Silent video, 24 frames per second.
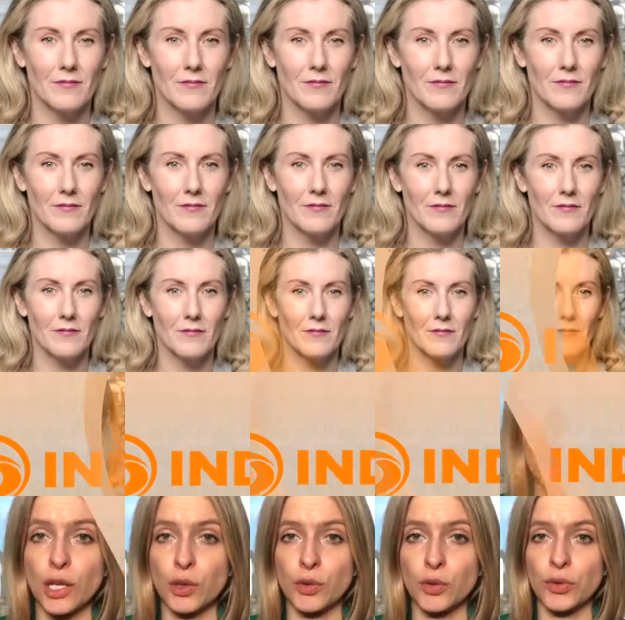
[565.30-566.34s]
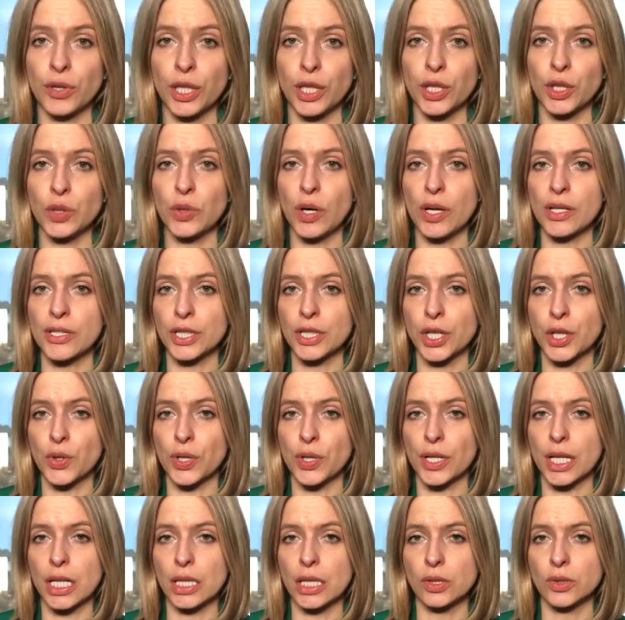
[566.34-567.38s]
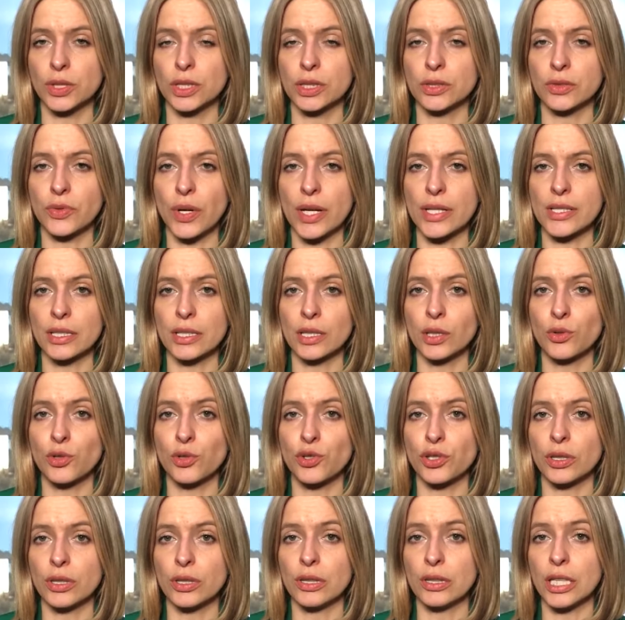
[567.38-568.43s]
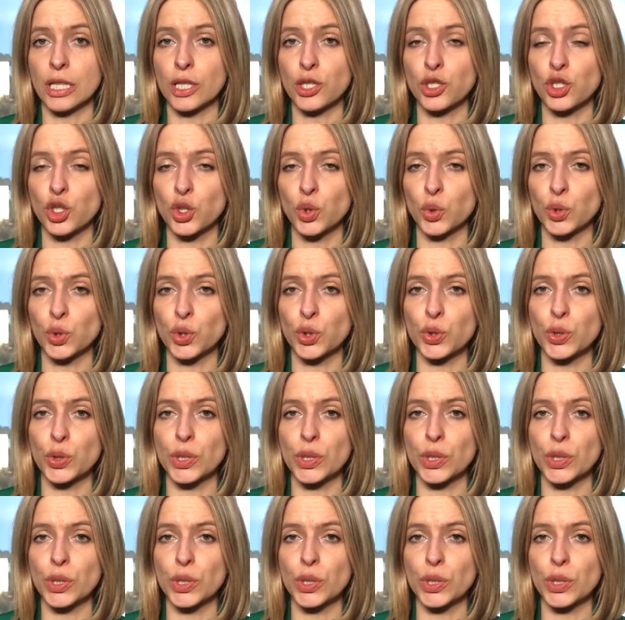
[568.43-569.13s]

Russia vetoed the UN Security Council resolution that sought to